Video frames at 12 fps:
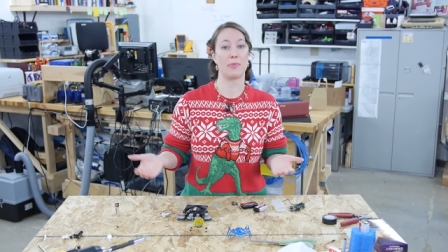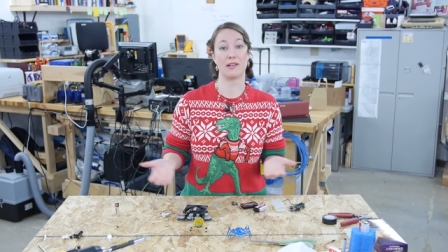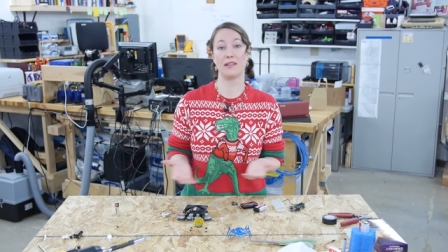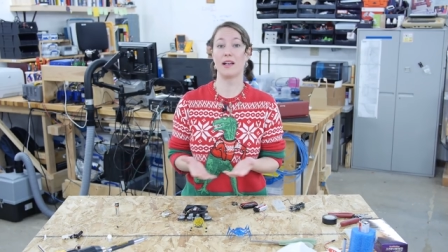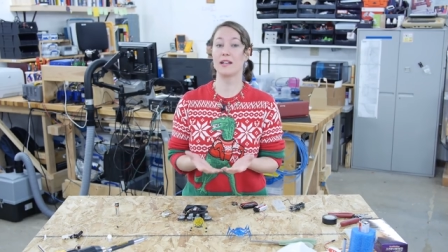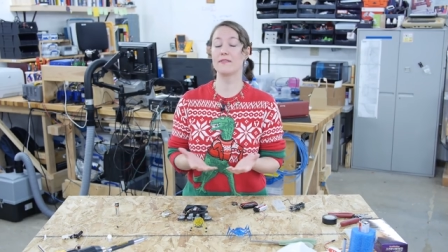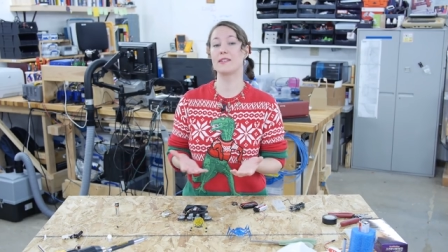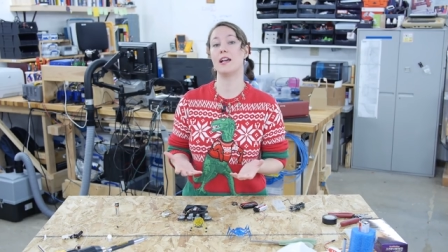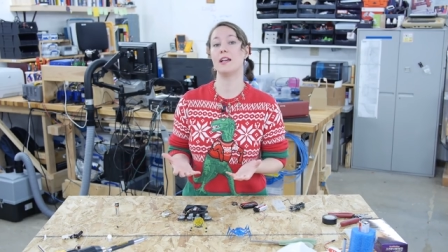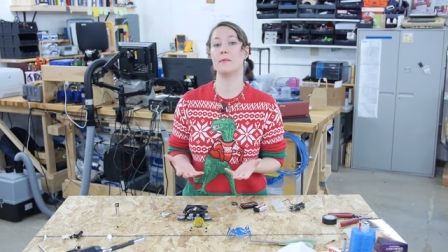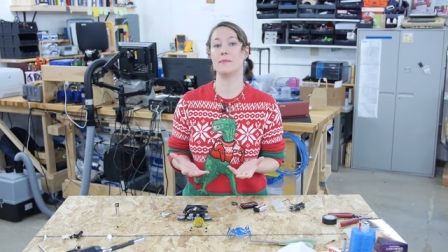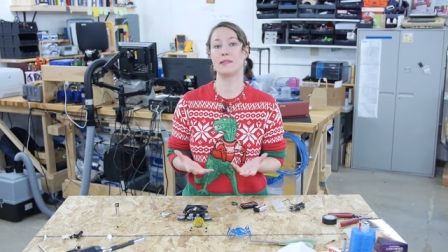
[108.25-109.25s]
but a lot of
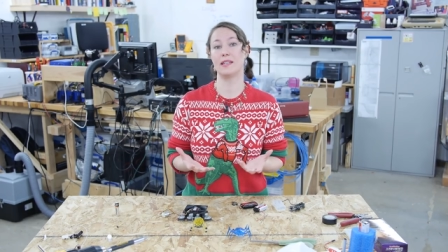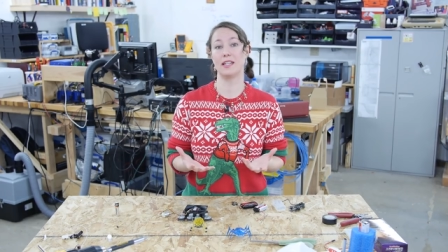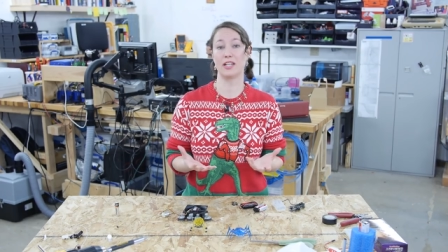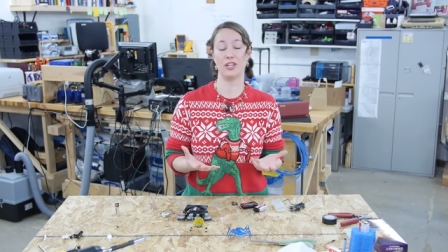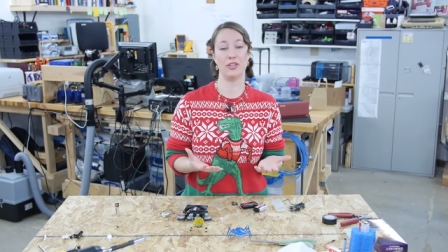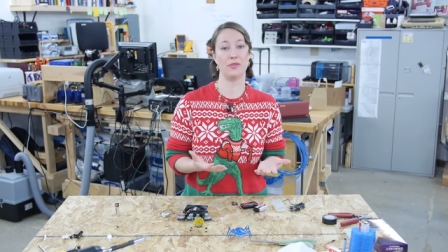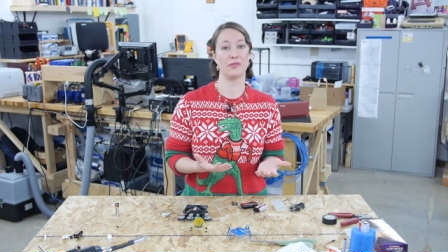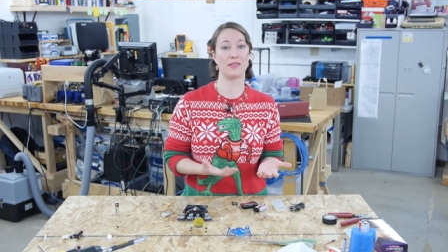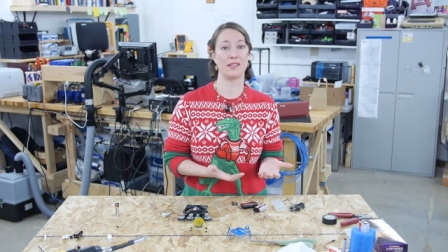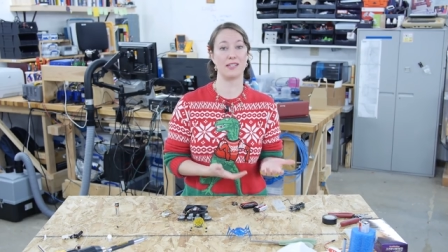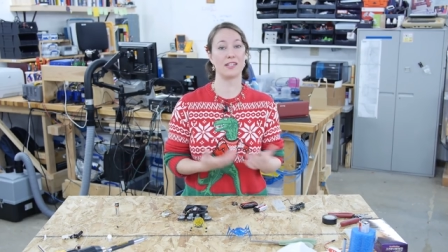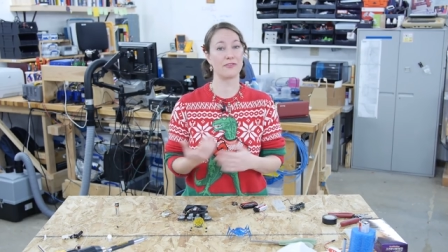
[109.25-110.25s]
times it can
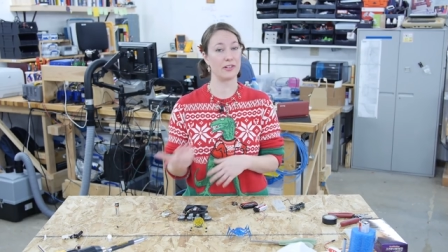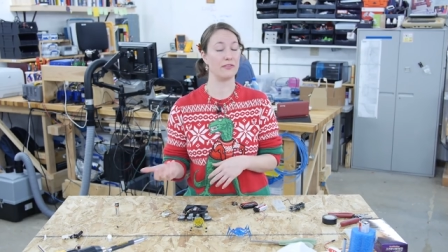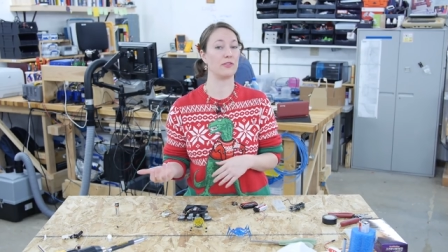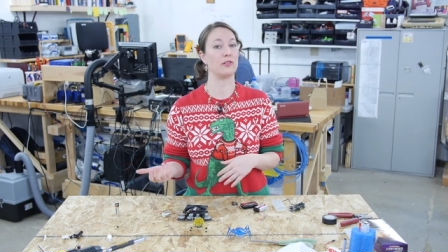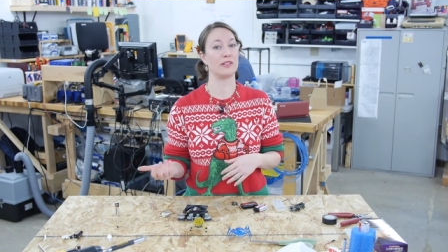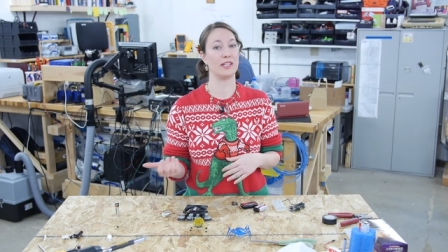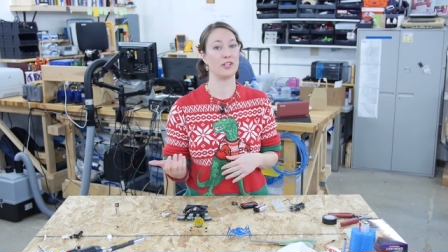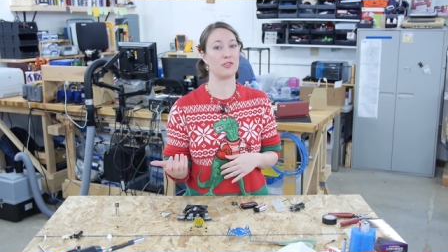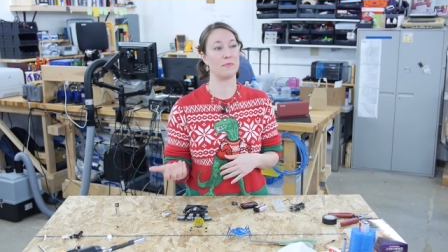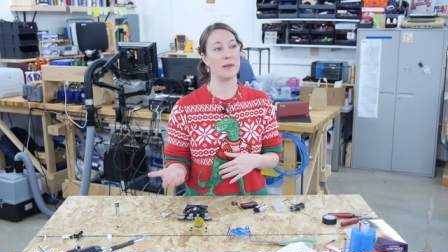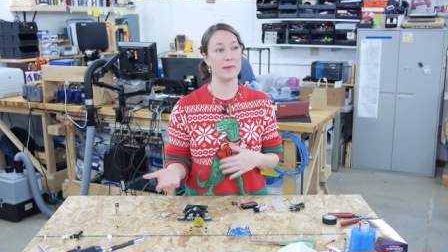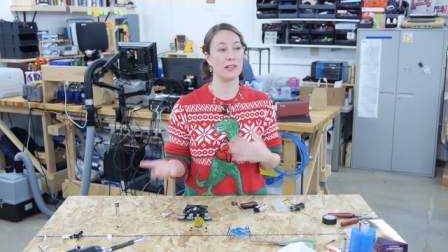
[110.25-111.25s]
use a different
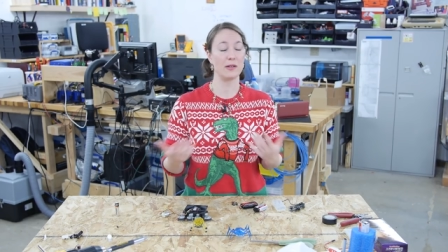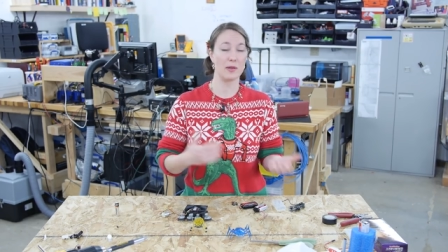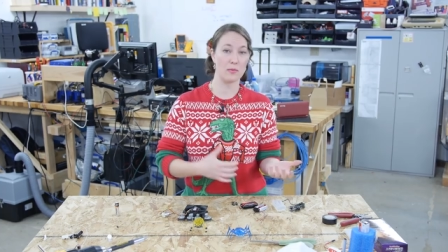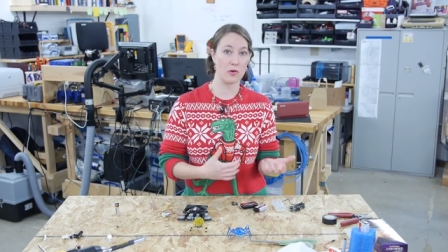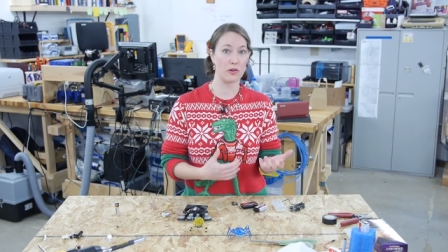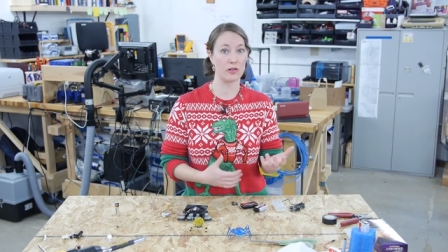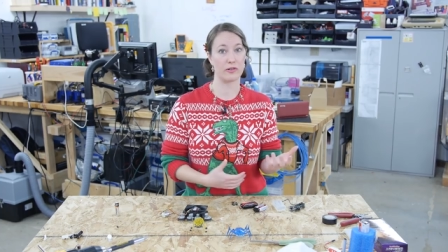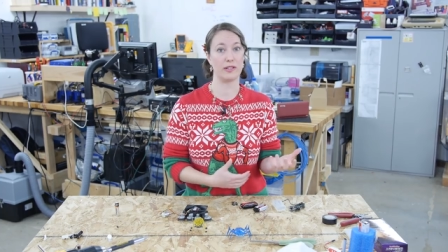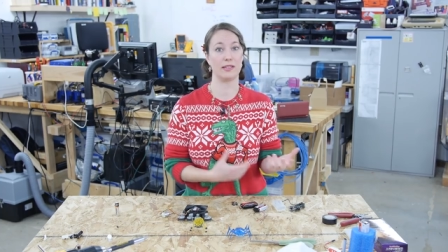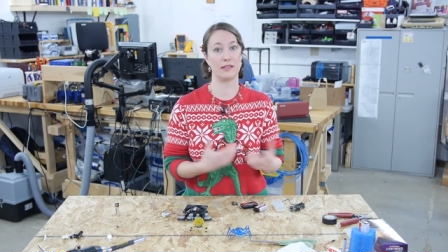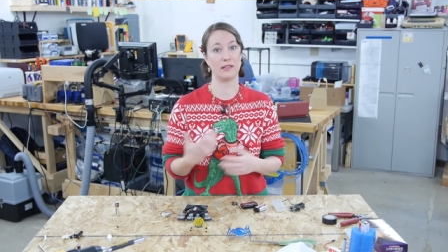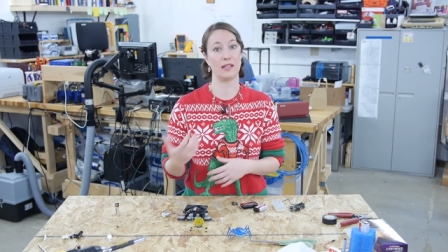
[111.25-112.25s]
voltage, maybe a little bit more
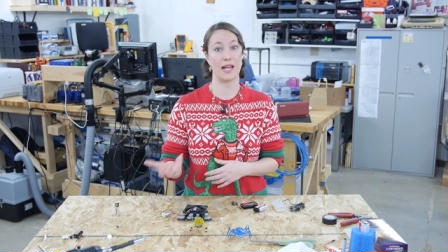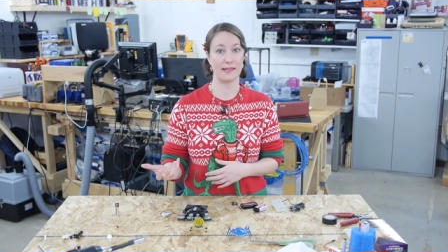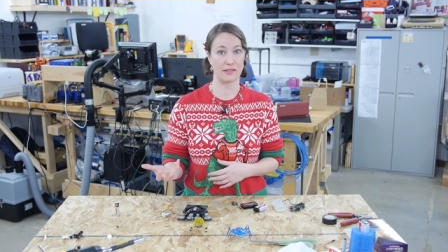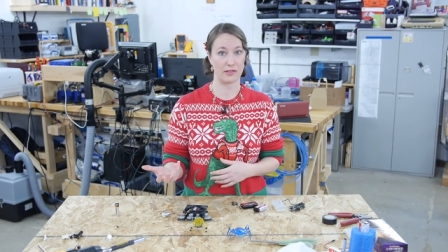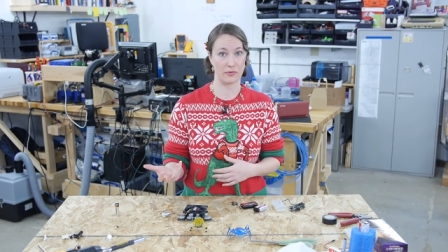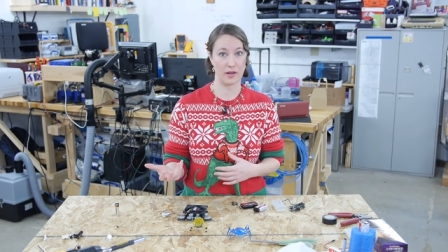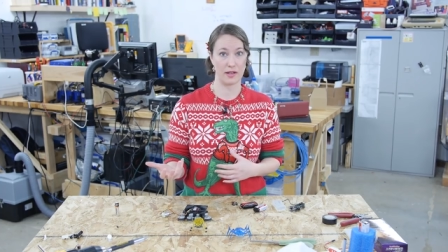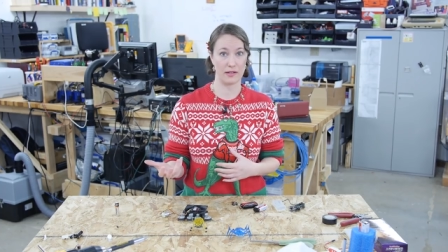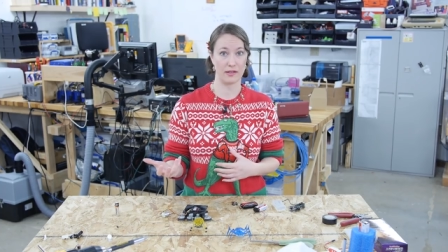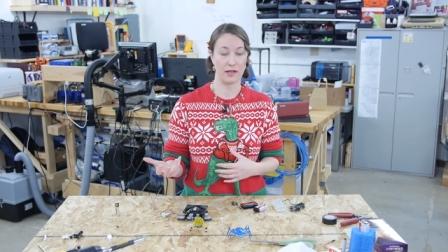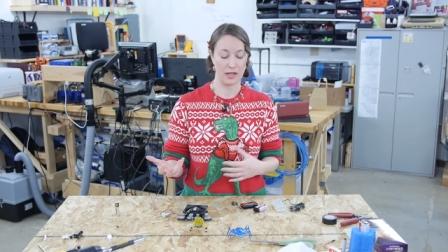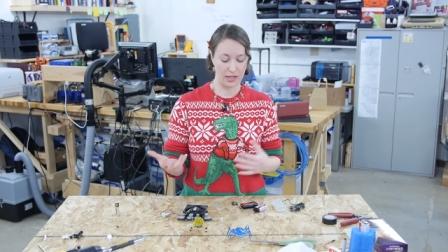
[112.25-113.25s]
or a little less to
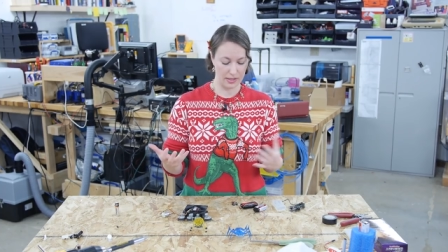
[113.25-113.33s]
run.